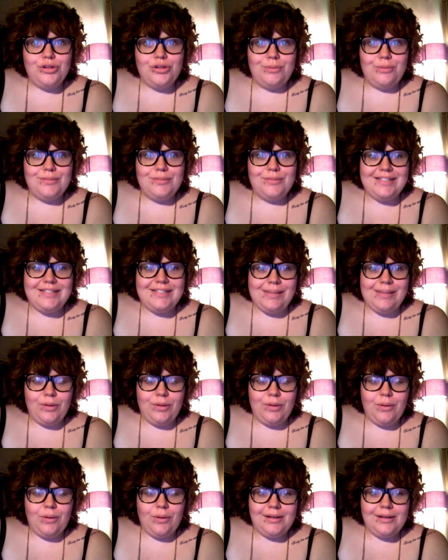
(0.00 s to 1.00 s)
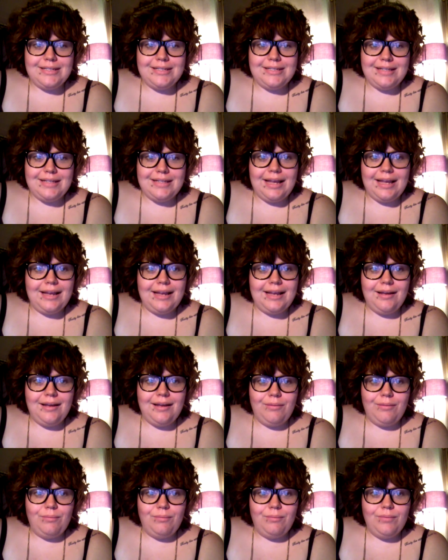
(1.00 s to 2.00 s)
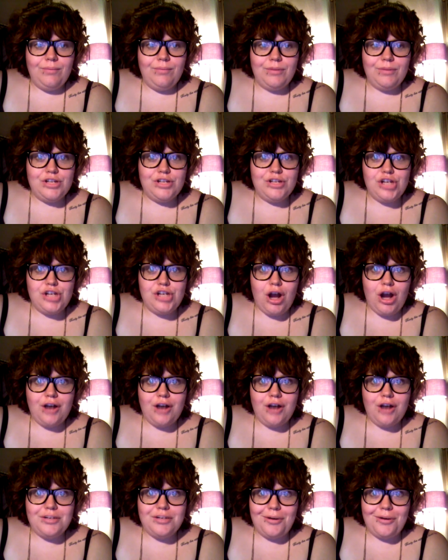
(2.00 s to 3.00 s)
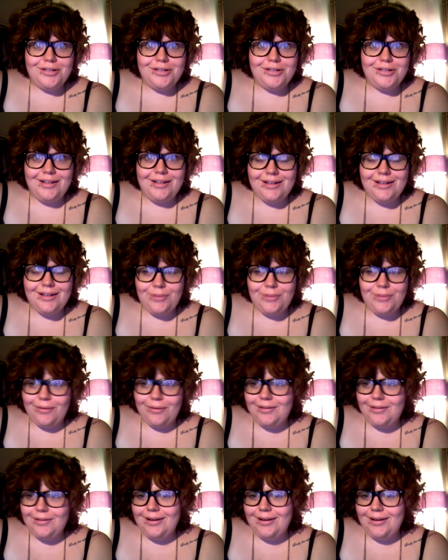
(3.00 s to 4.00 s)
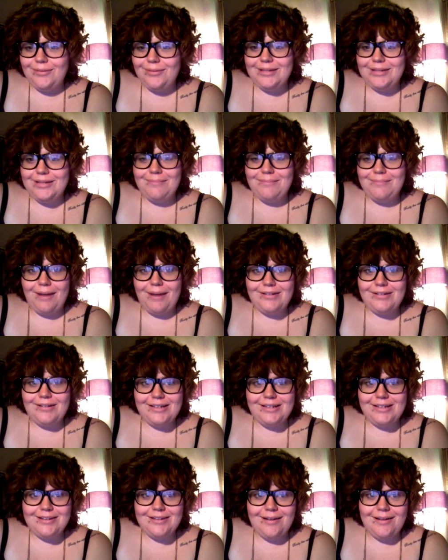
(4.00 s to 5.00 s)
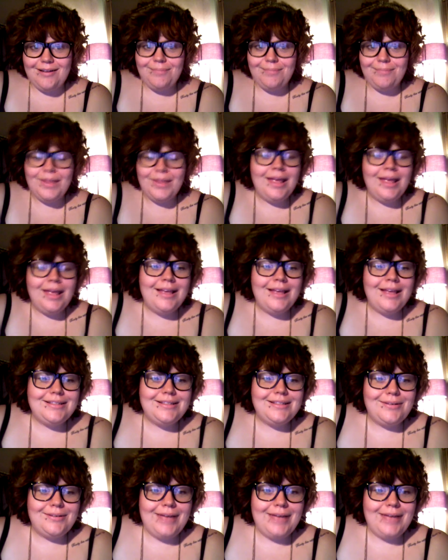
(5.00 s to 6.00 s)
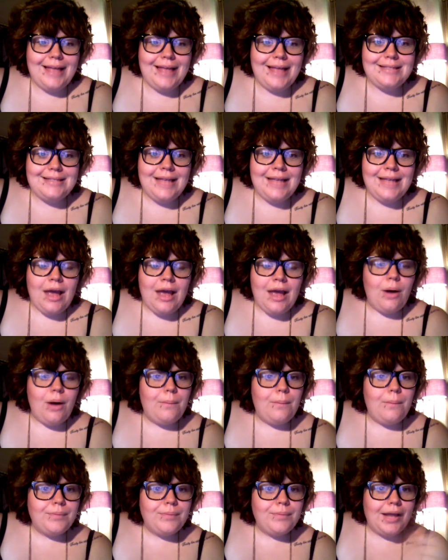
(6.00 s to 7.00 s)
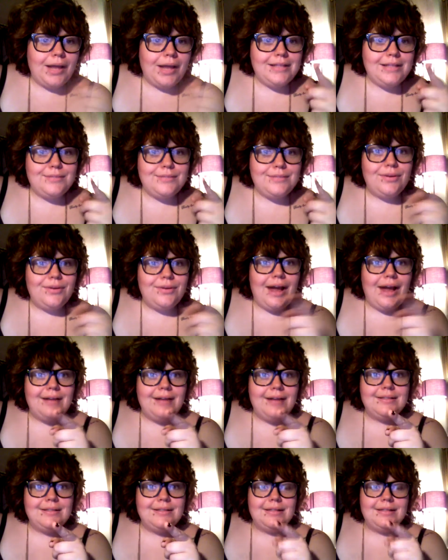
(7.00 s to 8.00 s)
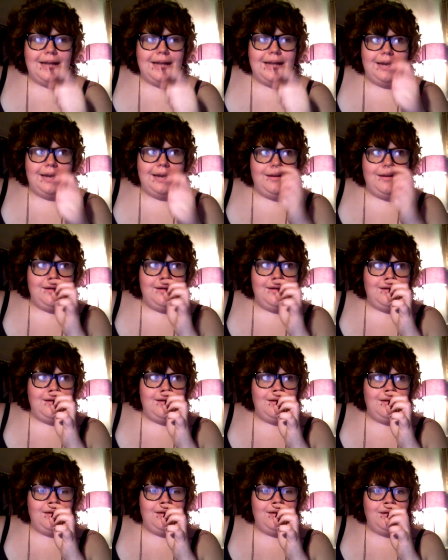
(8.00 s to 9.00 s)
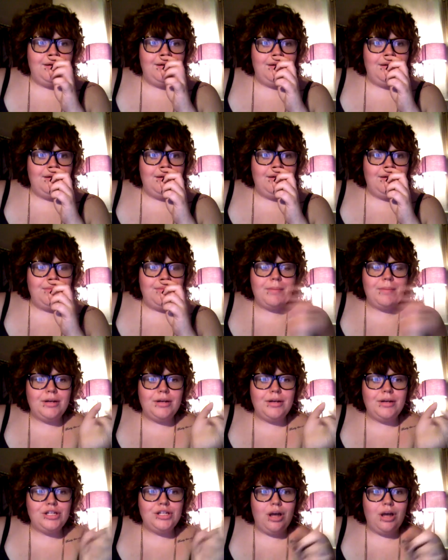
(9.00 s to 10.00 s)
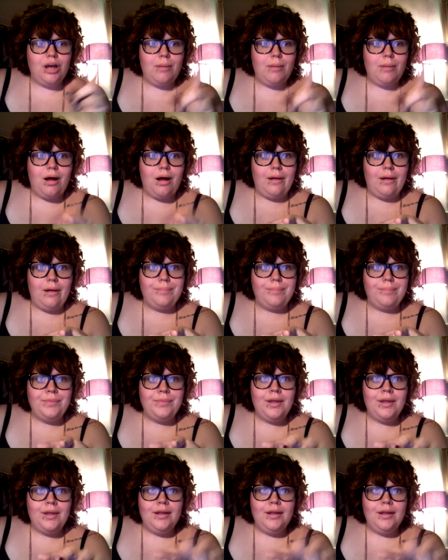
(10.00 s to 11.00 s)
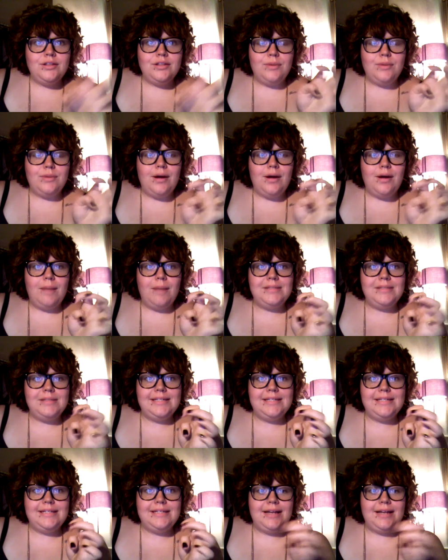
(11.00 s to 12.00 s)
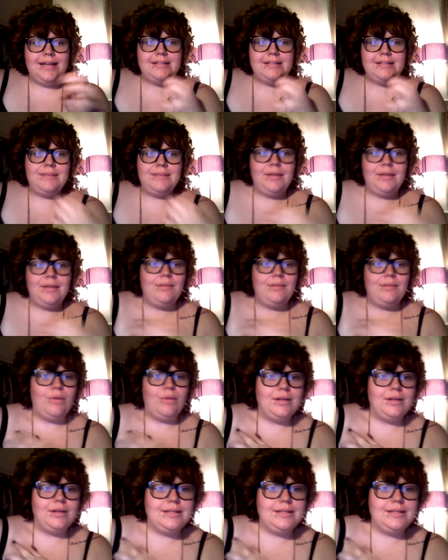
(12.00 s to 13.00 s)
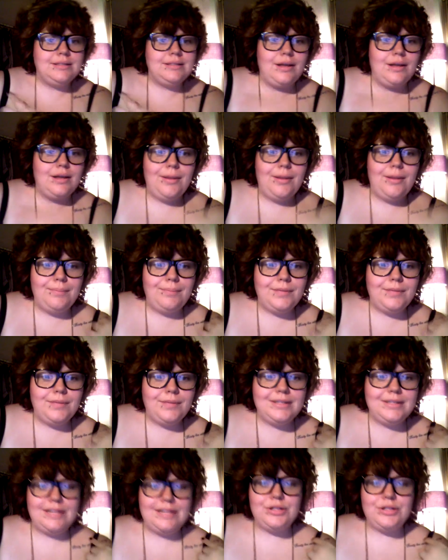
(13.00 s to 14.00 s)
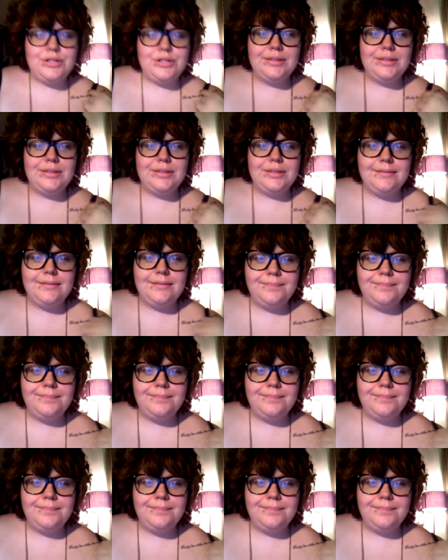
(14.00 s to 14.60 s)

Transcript: them to see what the quality's like, and it was a joy to watch the last one. It wasn't embarrassing at all. So yes. Oh, and someone asked in my body shop haul, someone commented asking me what this tattoo said.